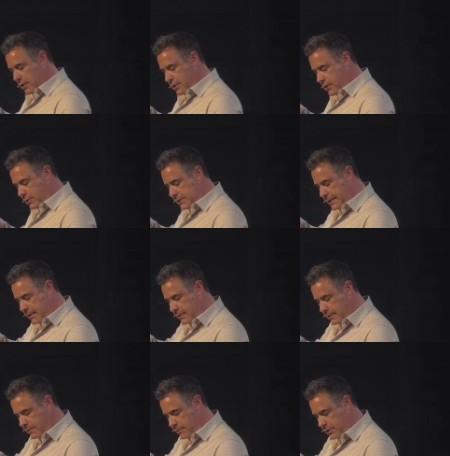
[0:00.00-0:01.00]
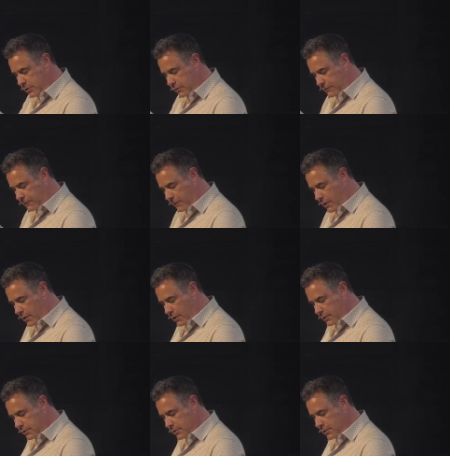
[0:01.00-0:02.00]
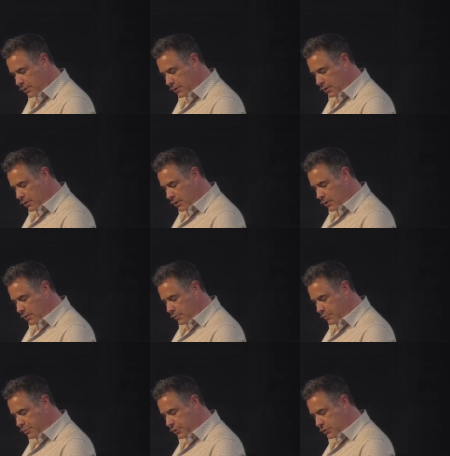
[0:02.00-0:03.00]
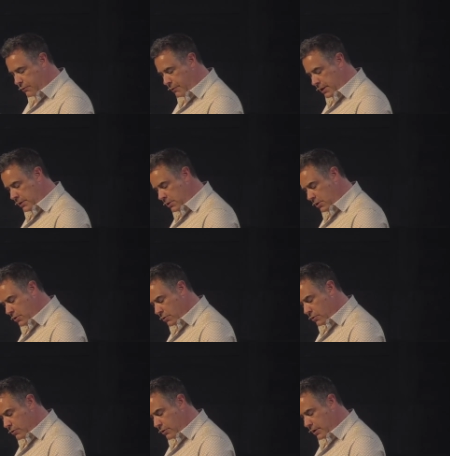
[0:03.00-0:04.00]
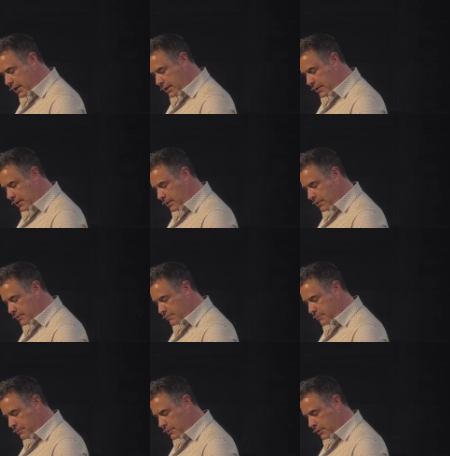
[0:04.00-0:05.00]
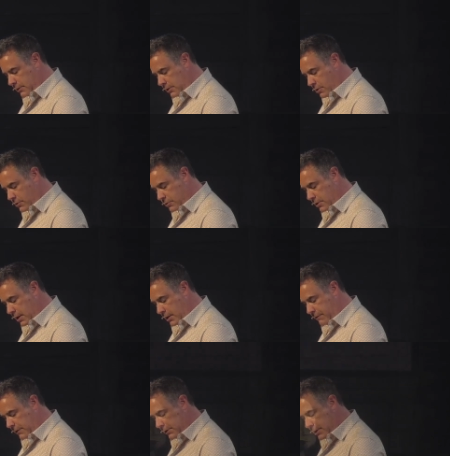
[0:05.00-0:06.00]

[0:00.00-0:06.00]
go tell him his fault between you and him alone. And if he